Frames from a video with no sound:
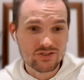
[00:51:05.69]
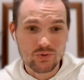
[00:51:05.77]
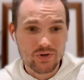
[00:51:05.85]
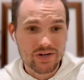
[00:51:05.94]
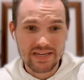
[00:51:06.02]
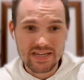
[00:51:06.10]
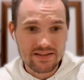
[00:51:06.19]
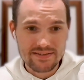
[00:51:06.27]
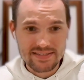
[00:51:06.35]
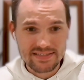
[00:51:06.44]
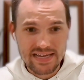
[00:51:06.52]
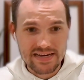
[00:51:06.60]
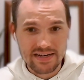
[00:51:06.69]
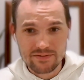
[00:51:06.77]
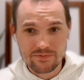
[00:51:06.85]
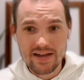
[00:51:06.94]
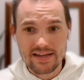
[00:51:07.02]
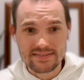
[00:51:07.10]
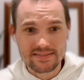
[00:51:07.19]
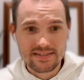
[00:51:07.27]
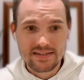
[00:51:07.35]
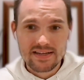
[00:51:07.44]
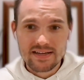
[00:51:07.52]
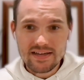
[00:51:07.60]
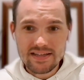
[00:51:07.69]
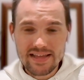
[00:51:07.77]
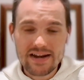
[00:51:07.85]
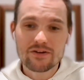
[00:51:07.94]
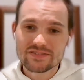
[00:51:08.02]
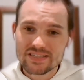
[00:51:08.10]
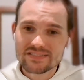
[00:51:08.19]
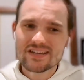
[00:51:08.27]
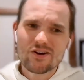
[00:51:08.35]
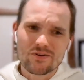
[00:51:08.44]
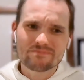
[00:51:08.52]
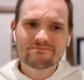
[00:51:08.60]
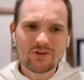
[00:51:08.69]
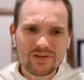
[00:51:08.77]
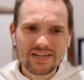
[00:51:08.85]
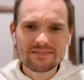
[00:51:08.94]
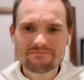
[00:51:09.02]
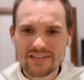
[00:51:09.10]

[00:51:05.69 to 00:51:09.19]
storing any of this data at rest. And then all of a sudden it's oh, okay.